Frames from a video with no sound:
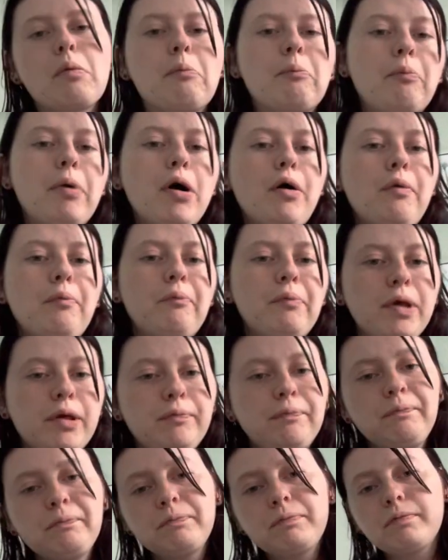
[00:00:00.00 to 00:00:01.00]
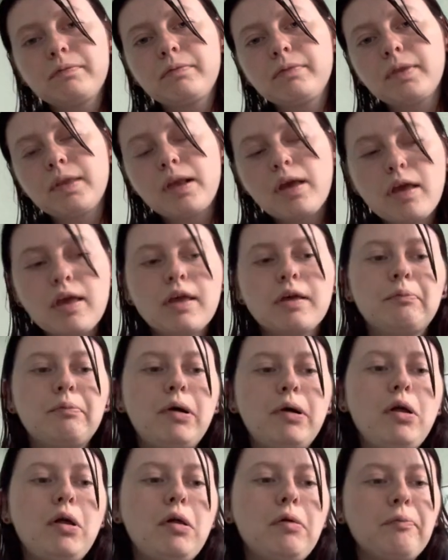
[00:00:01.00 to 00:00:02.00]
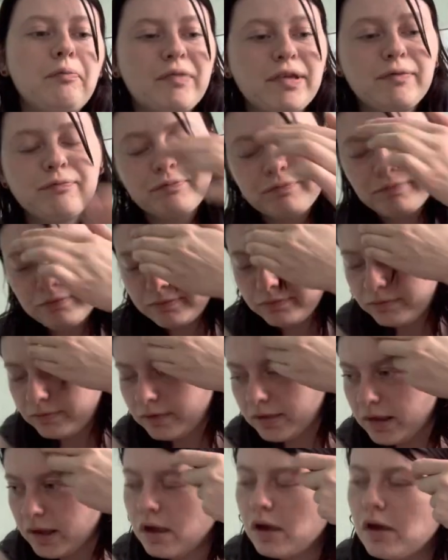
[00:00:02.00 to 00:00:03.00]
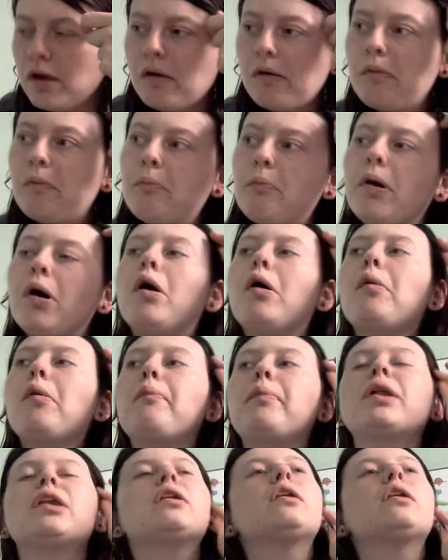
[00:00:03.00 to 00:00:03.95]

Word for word: Pump it. Pump it. Pump